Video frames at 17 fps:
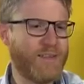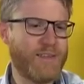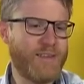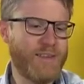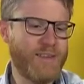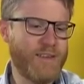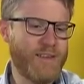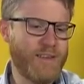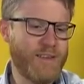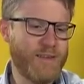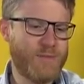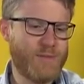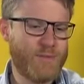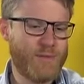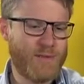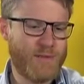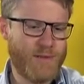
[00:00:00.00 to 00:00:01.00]
the
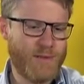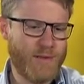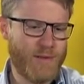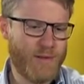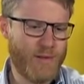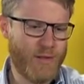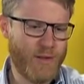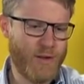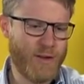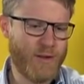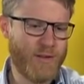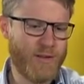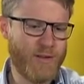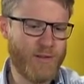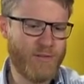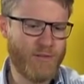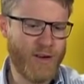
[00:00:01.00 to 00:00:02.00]
third
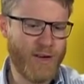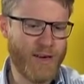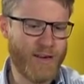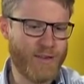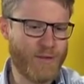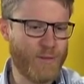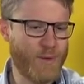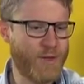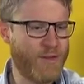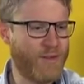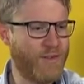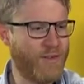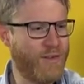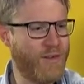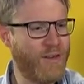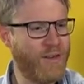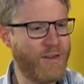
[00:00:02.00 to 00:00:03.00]
finance
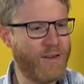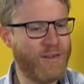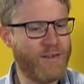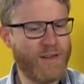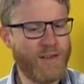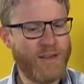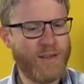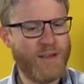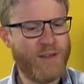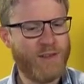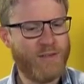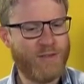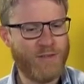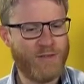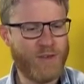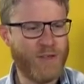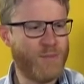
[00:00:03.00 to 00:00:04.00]
minister in
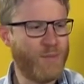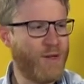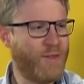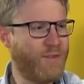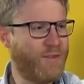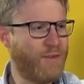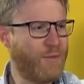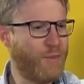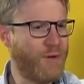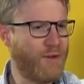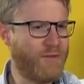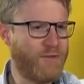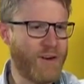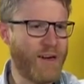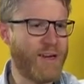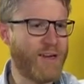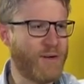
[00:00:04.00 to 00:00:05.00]
15 months has been
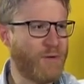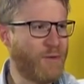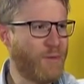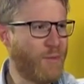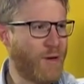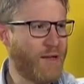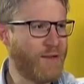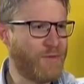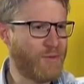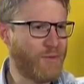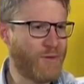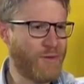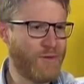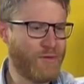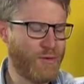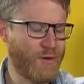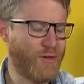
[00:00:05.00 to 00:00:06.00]
fired and replaced with
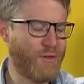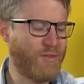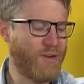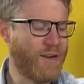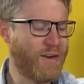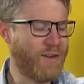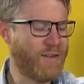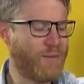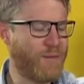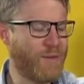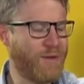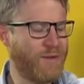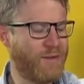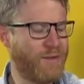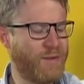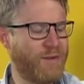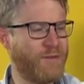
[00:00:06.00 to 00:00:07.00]
the fourth finance
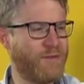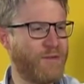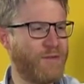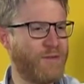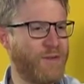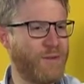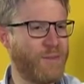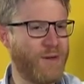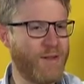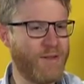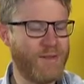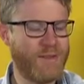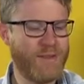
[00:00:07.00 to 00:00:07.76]
minister in 15 months.